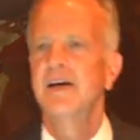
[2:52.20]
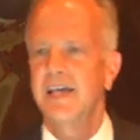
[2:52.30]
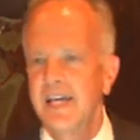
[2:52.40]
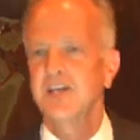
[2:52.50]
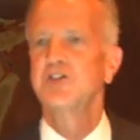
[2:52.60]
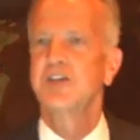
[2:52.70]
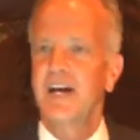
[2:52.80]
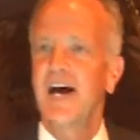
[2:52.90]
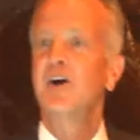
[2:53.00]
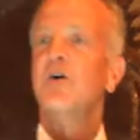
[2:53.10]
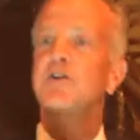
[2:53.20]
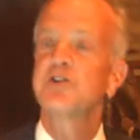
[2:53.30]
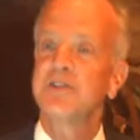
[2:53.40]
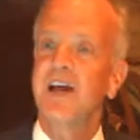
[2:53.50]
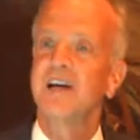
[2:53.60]
He is the guy who
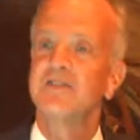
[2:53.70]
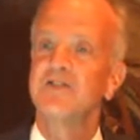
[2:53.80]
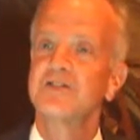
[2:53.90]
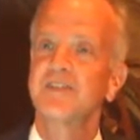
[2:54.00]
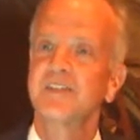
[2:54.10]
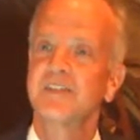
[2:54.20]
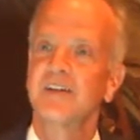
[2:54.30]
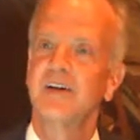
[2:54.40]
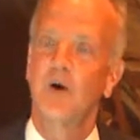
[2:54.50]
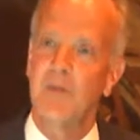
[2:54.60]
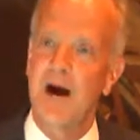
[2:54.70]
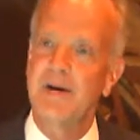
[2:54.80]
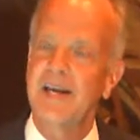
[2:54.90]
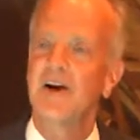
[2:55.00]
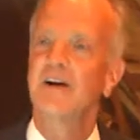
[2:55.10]
understands
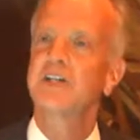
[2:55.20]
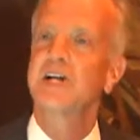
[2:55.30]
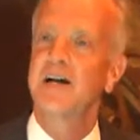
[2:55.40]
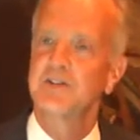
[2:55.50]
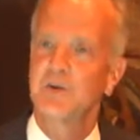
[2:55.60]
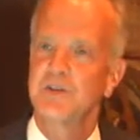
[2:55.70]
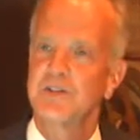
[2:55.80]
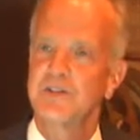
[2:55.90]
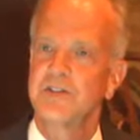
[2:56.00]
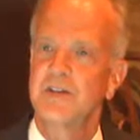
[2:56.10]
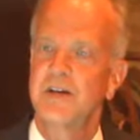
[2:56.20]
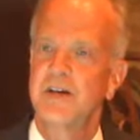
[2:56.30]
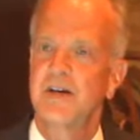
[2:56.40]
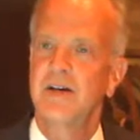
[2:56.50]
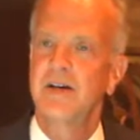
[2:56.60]
Obamacare and its consequences.
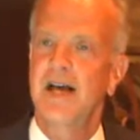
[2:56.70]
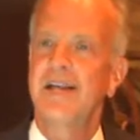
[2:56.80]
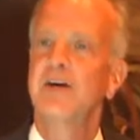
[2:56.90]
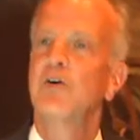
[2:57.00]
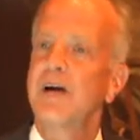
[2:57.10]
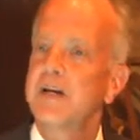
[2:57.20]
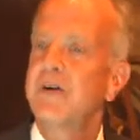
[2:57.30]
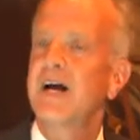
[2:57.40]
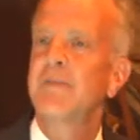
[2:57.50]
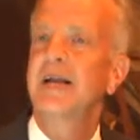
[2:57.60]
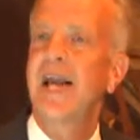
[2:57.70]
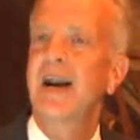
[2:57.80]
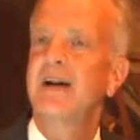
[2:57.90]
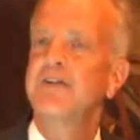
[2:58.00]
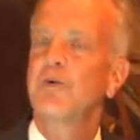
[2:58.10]
And he agreed to become a
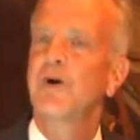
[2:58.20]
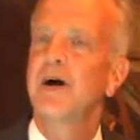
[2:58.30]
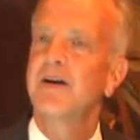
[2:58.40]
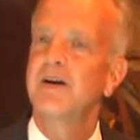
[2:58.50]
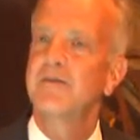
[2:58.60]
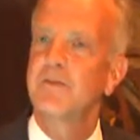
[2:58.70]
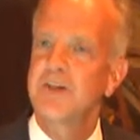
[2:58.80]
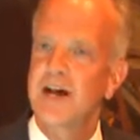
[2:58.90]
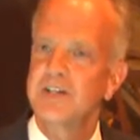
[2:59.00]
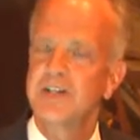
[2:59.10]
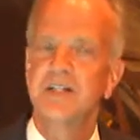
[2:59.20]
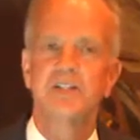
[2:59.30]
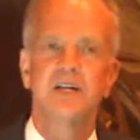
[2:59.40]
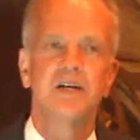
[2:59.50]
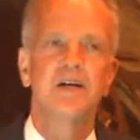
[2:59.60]
candidate to run for the United States
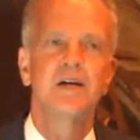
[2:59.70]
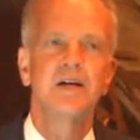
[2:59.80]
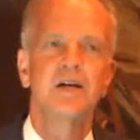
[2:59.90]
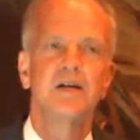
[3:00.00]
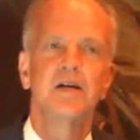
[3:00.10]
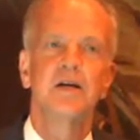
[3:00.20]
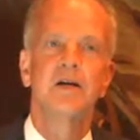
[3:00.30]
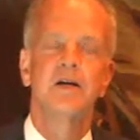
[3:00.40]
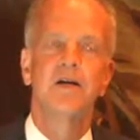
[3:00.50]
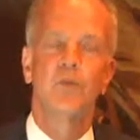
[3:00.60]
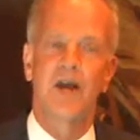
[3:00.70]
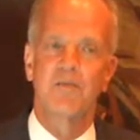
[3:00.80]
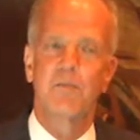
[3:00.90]
Senate. We have